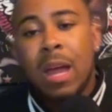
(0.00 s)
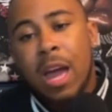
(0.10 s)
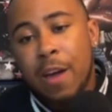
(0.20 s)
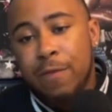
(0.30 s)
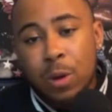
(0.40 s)

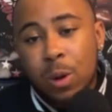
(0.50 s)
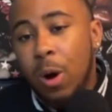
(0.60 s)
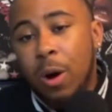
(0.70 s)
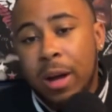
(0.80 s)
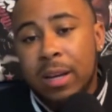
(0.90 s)
If you
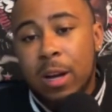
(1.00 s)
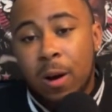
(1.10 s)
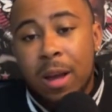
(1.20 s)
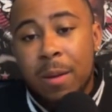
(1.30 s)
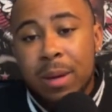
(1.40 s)
go in
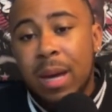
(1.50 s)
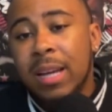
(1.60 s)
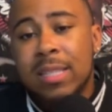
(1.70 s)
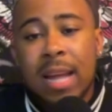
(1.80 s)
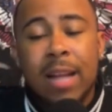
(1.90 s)
your
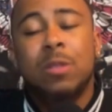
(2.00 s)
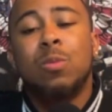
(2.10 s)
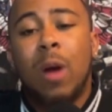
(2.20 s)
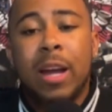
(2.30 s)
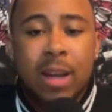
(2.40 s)
NBA stats
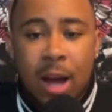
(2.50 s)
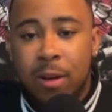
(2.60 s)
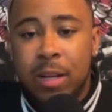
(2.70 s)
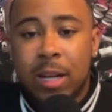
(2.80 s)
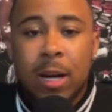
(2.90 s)
right now
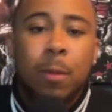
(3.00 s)
and look up